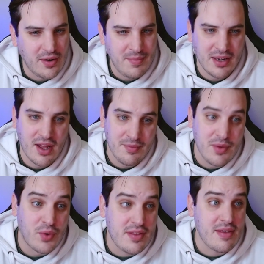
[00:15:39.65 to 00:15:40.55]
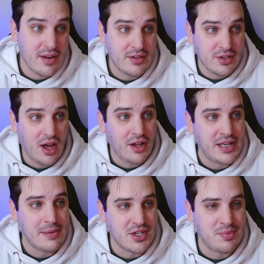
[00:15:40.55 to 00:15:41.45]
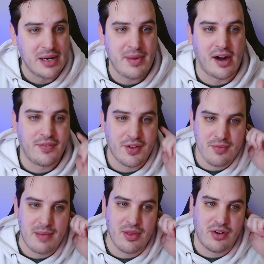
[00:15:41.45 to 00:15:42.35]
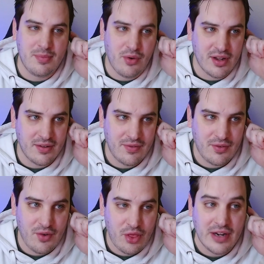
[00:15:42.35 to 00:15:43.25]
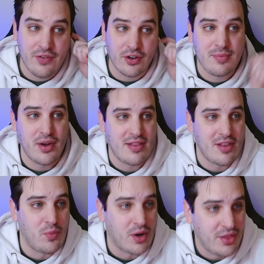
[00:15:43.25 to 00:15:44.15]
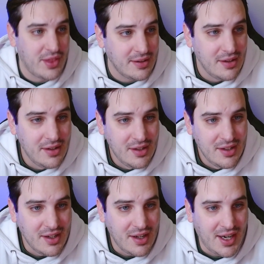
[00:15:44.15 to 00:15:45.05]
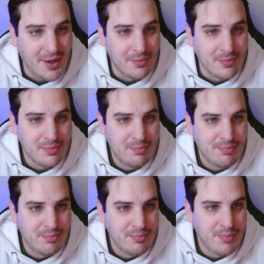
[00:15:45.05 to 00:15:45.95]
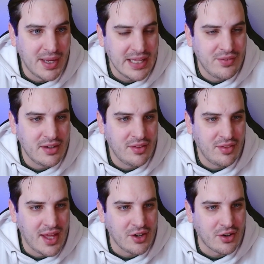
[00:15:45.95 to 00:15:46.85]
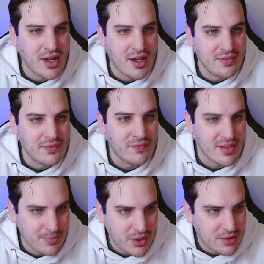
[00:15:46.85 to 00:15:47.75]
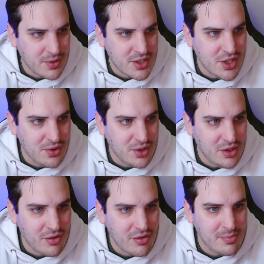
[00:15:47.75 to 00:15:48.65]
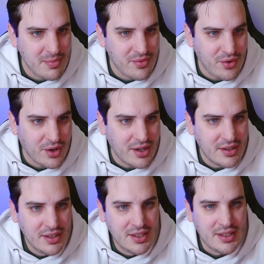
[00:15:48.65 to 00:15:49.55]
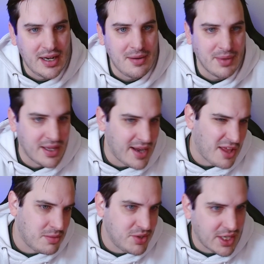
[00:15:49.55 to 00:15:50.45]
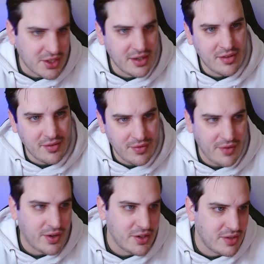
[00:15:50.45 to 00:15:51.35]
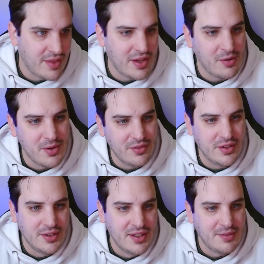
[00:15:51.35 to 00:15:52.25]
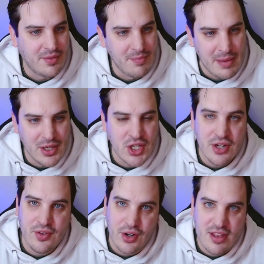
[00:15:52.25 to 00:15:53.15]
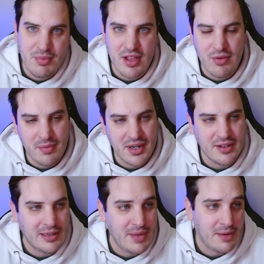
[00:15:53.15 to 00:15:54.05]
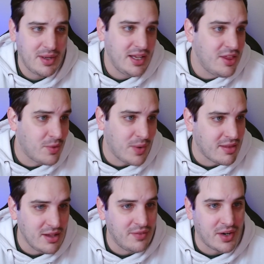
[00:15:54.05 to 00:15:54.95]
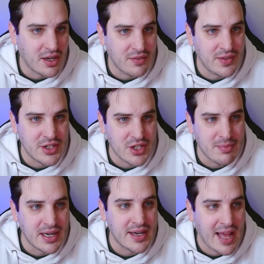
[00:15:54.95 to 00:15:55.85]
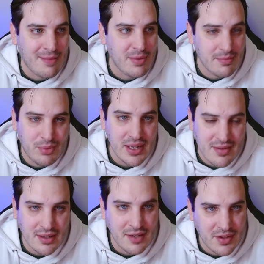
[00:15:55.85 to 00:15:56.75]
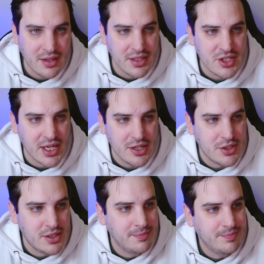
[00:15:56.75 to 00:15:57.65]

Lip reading: I mean, resistance to all damage is pretty powerful. So maybe 3 focus points is worth it. But even then, you're not invisible, which you used to be before. Again, astral projection is a function that they removed. Maybe 2 focus points would have been a little better, but either way, it's still a very good feature, but it has been pretty significantly changed.